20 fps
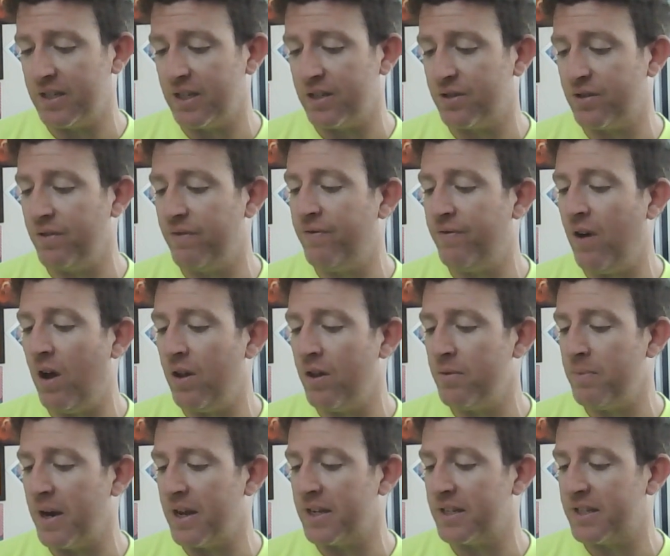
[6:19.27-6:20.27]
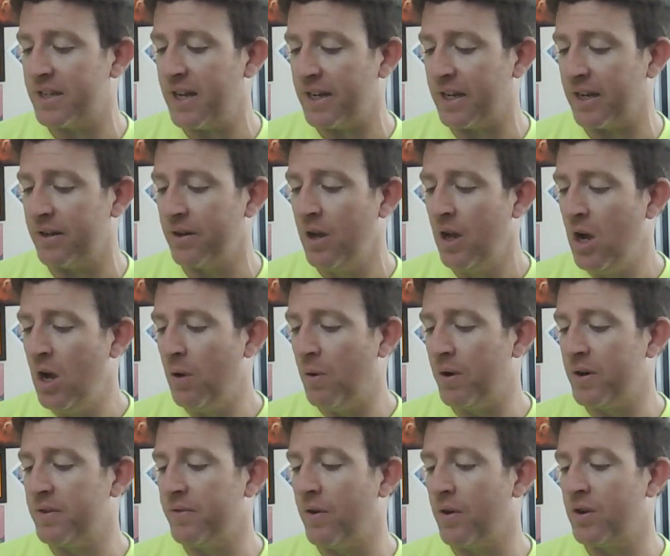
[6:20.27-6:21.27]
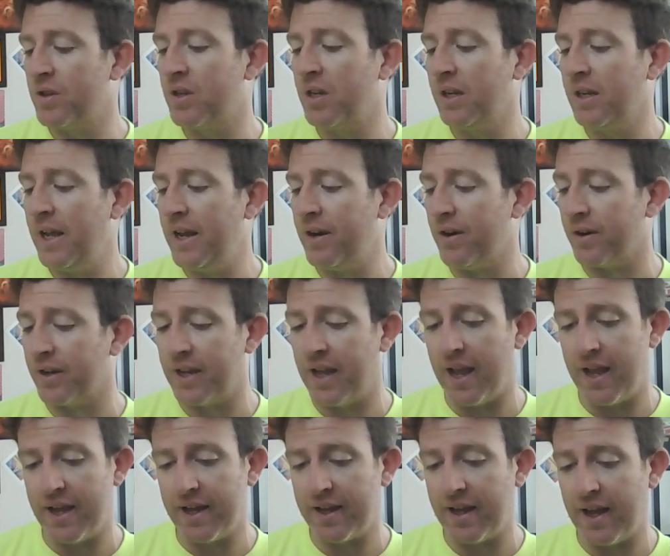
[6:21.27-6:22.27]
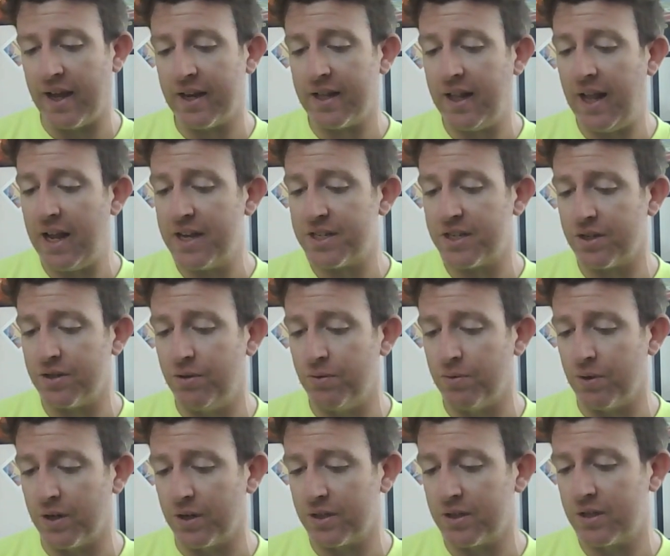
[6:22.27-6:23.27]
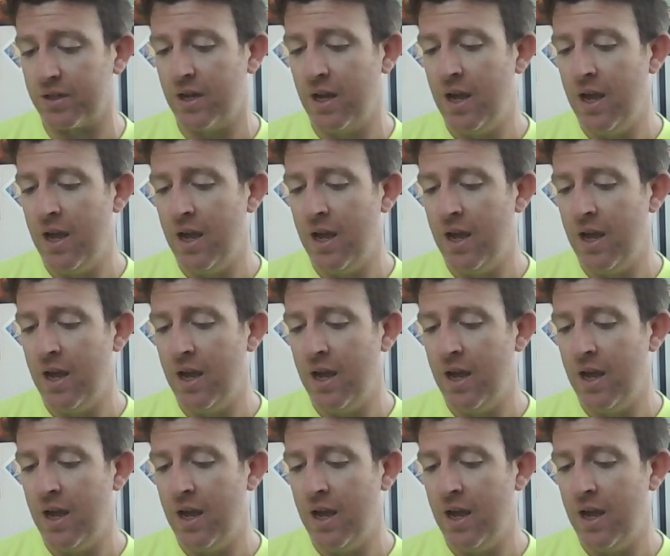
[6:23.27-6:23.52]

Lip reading: is to be followed by a second one devoted to late archaic and classical works.